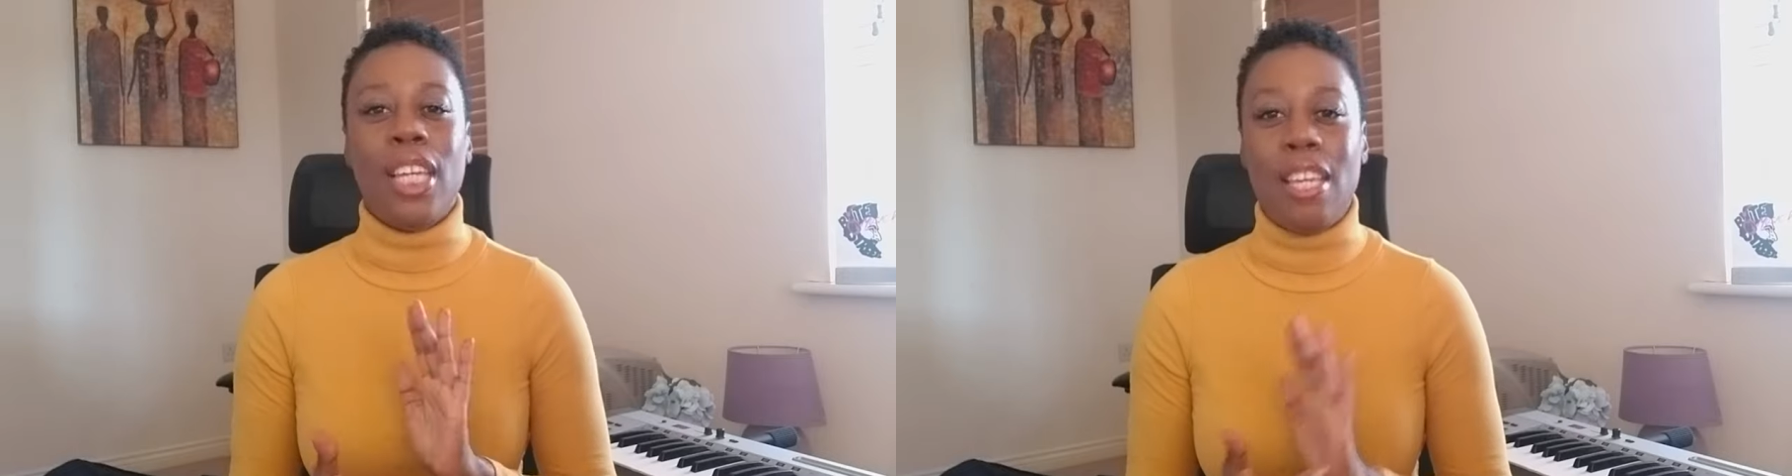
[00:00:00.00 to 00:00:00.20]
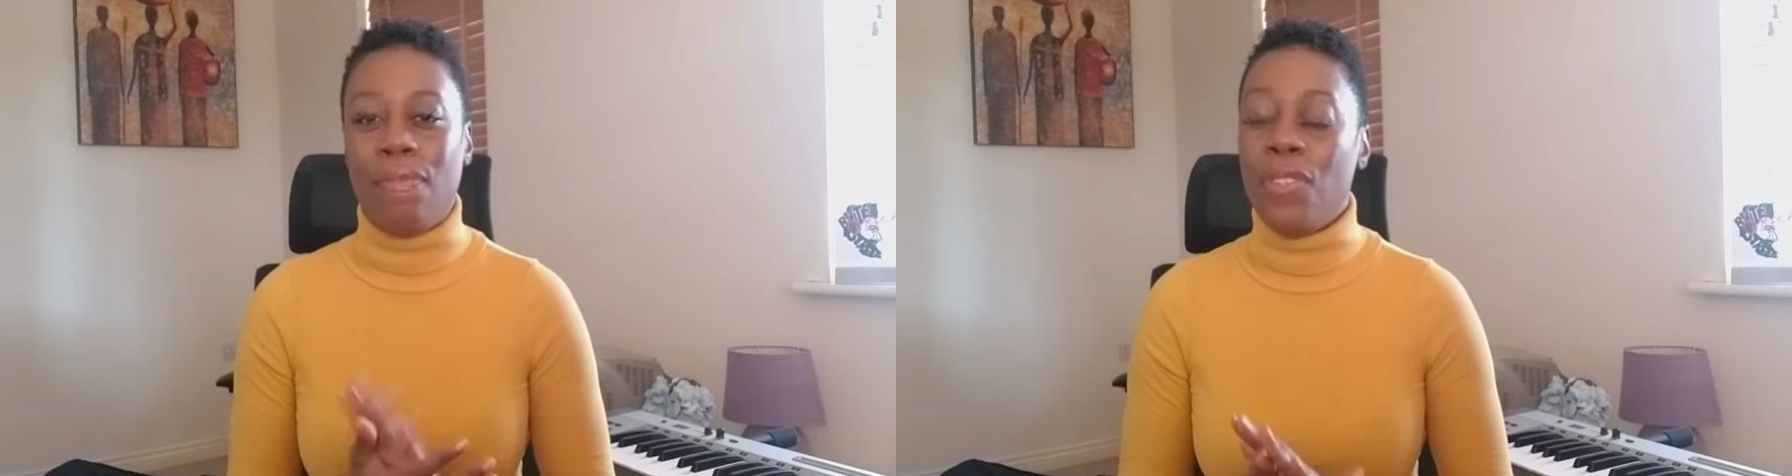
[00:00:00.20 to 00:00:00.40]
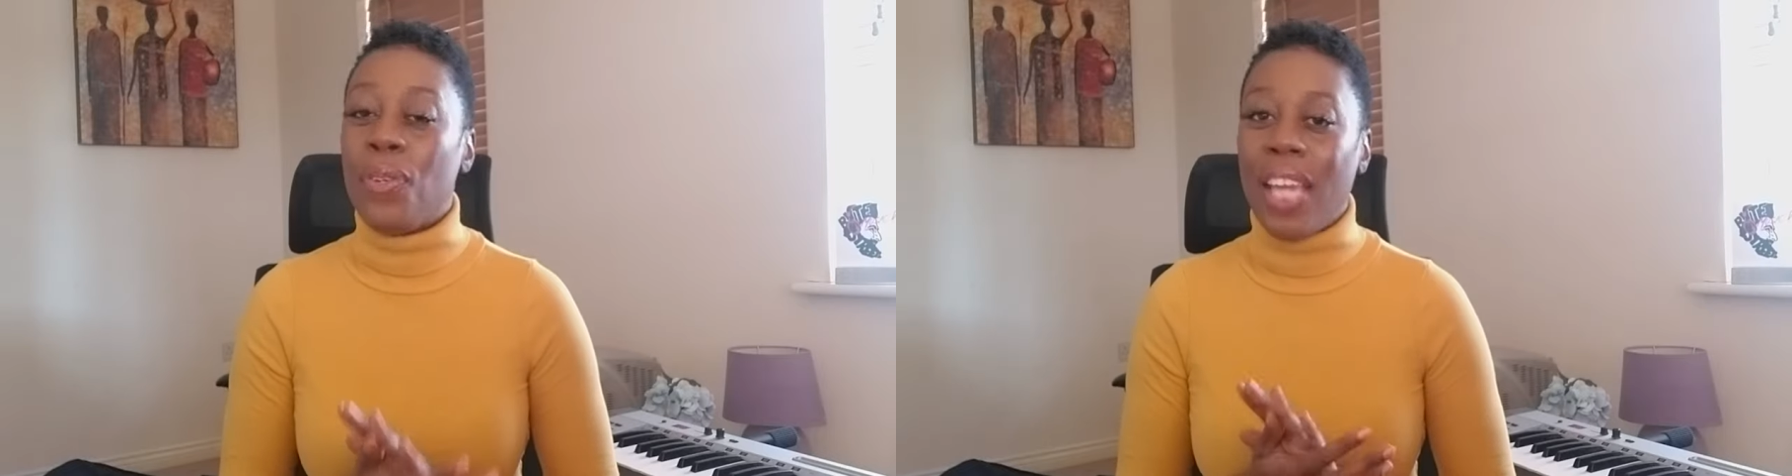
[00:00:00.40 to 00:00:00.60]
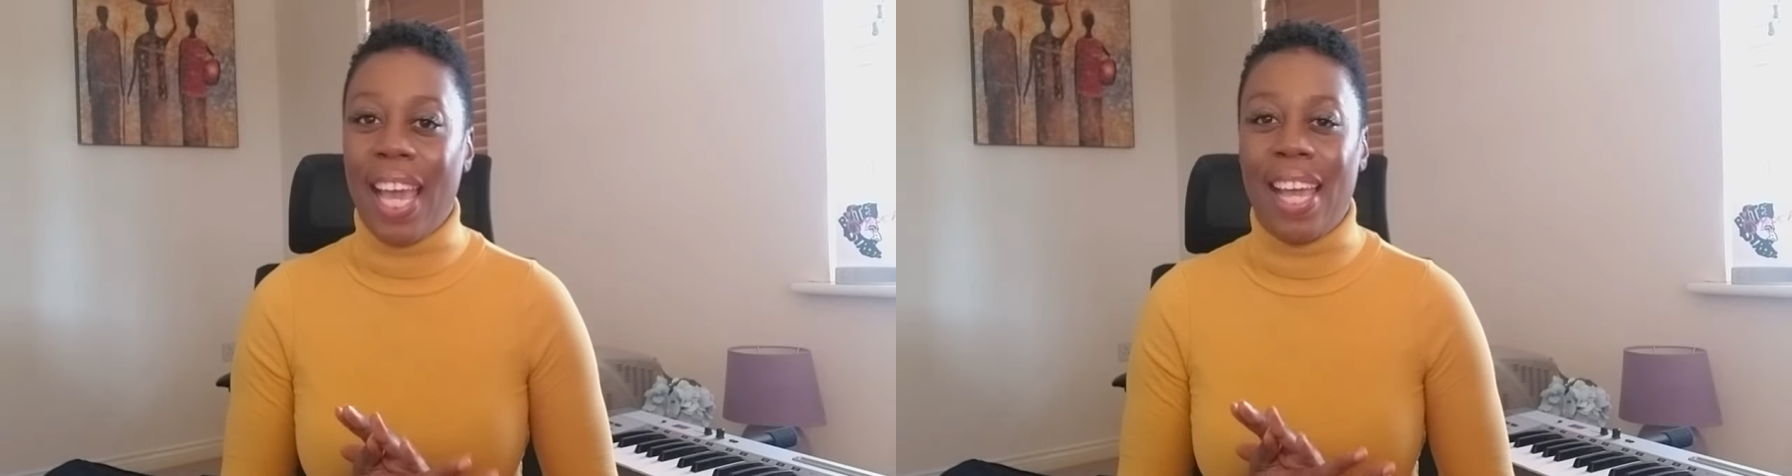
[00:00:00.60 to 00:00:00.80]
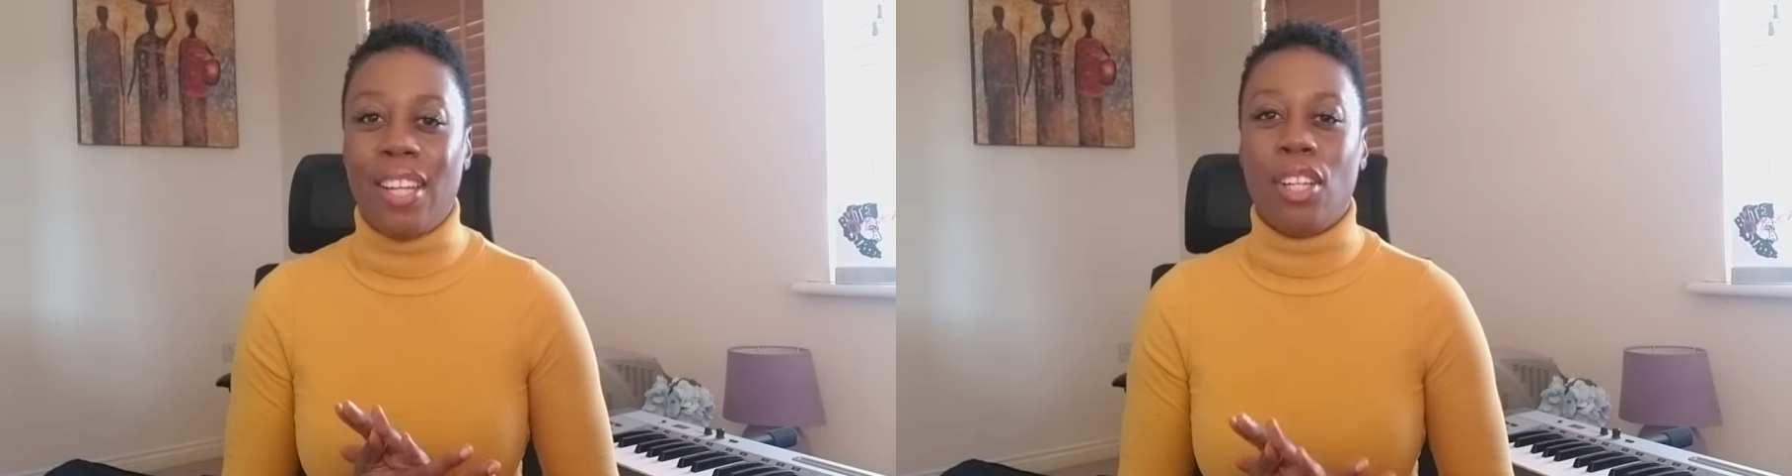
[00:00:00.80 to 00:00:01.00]
if you
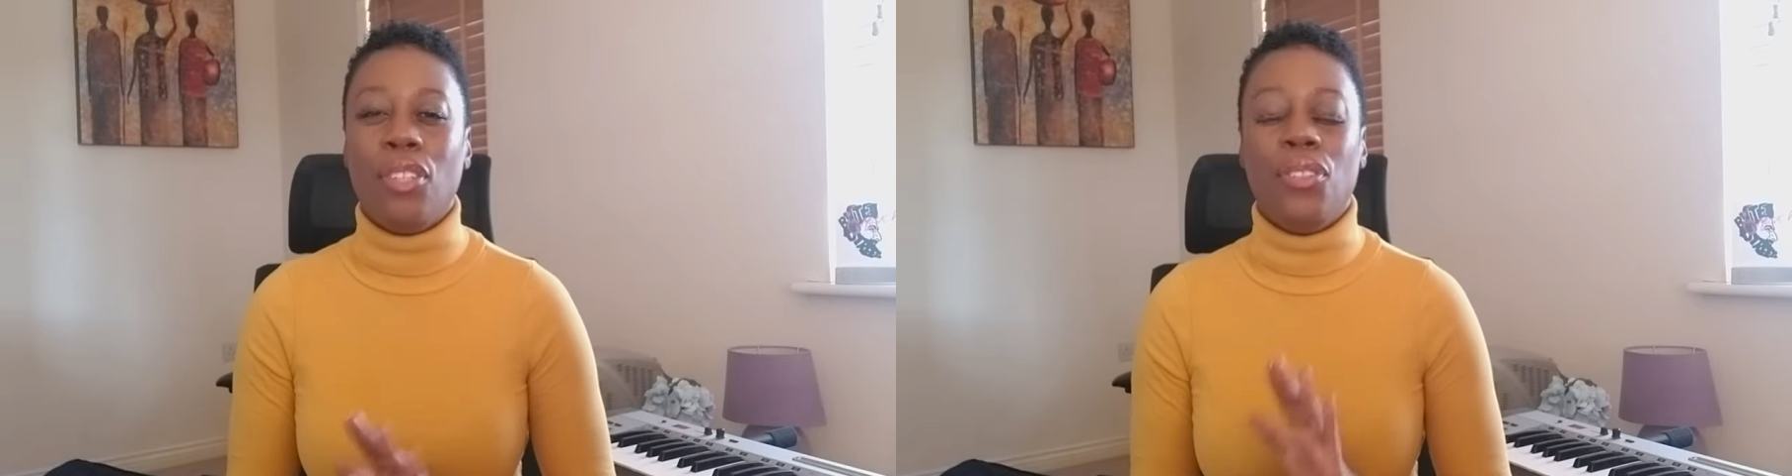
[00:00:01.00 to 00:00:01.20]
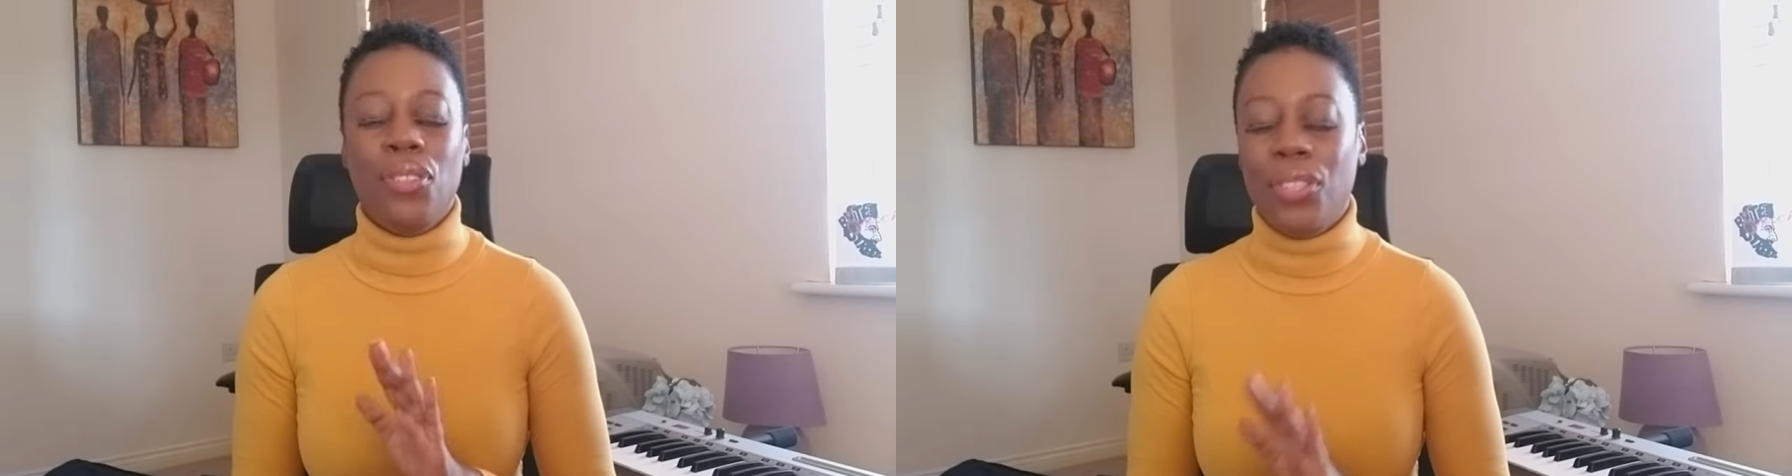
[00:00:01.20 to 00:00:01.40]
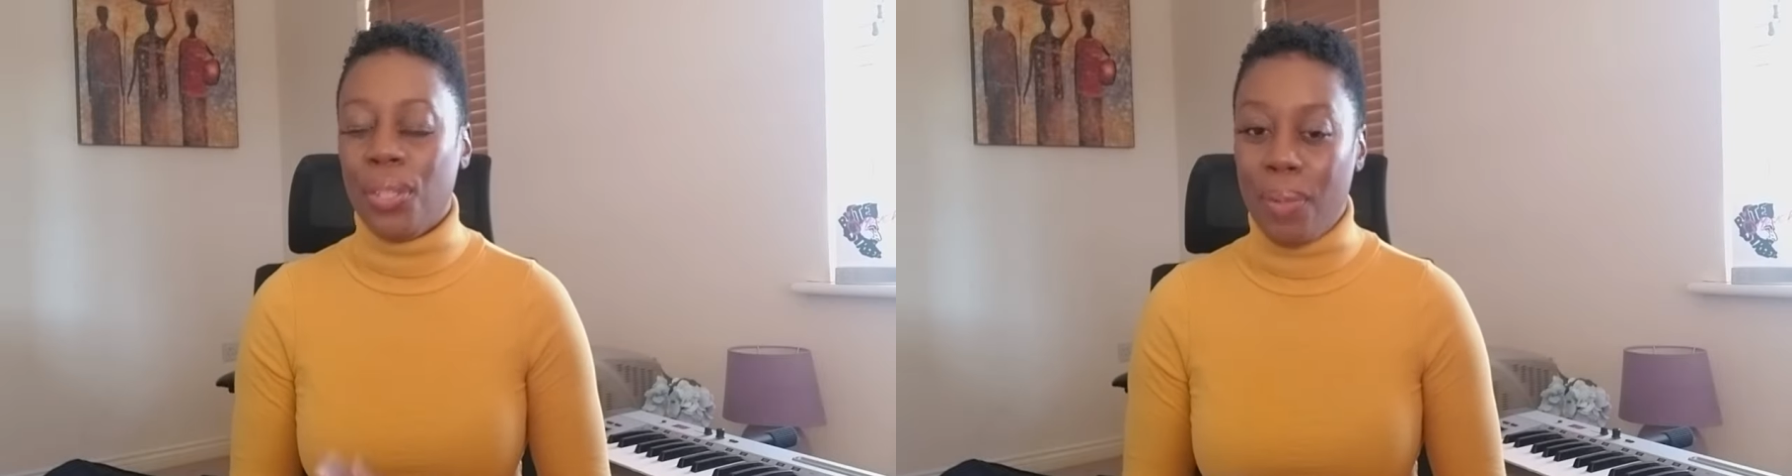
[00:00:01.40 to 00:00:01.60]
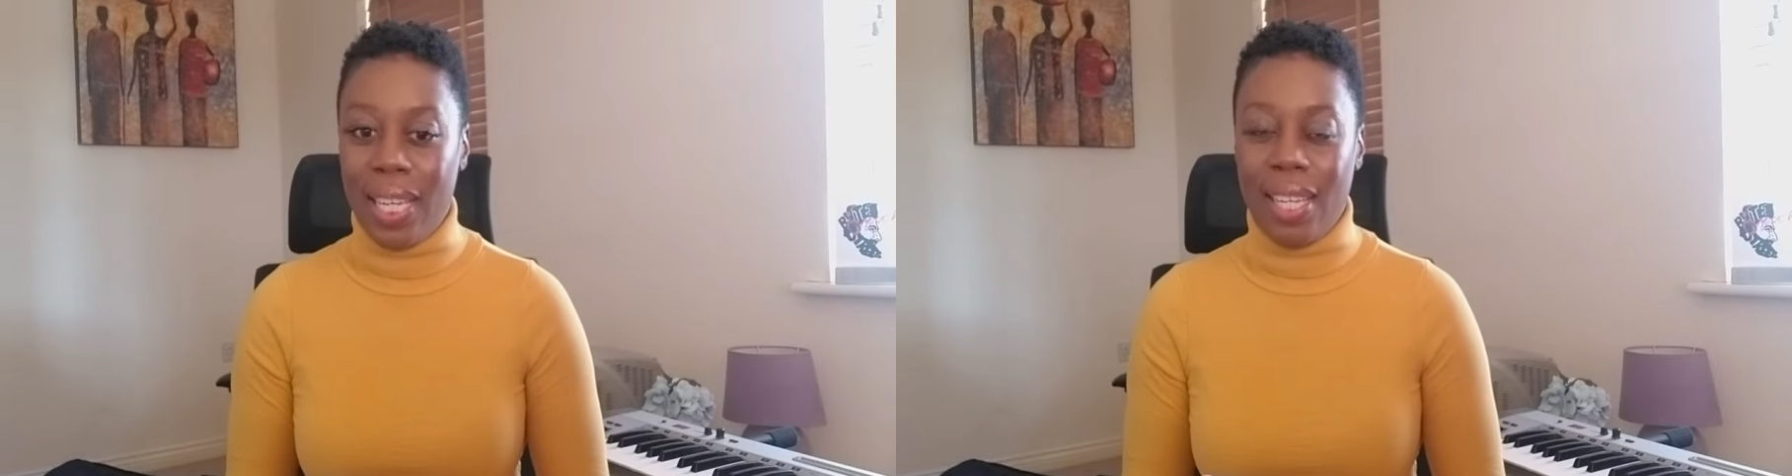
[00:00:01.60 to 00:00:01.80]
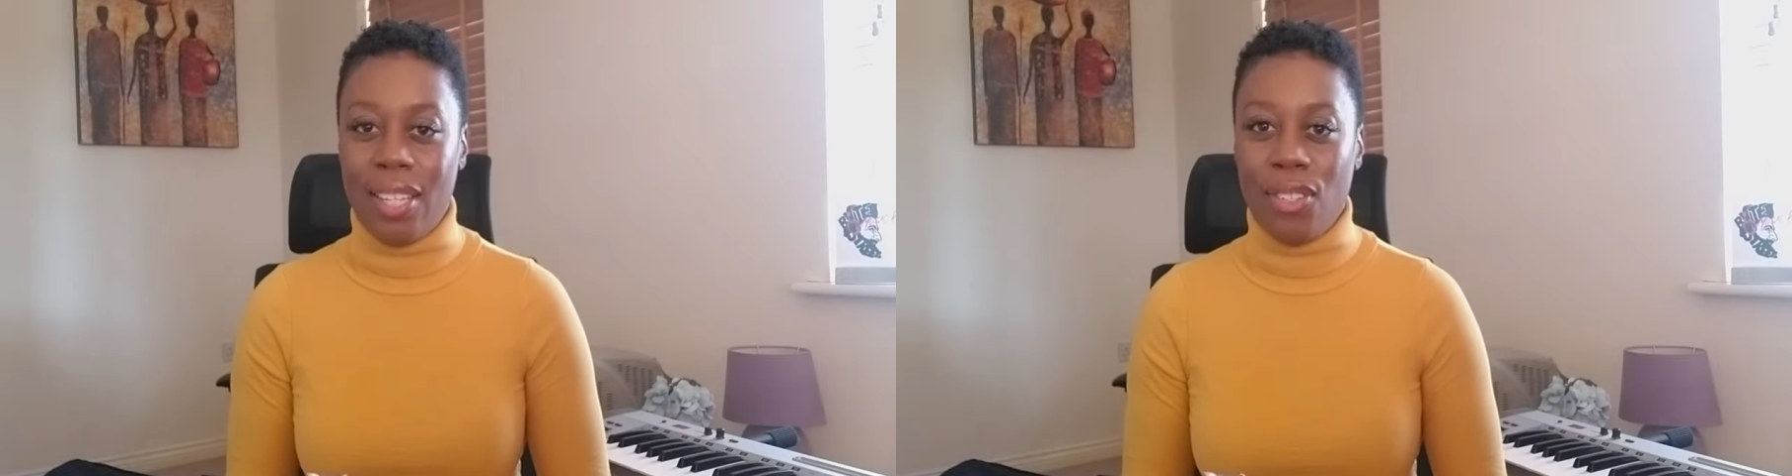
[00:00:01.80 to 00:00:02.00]
can, do it.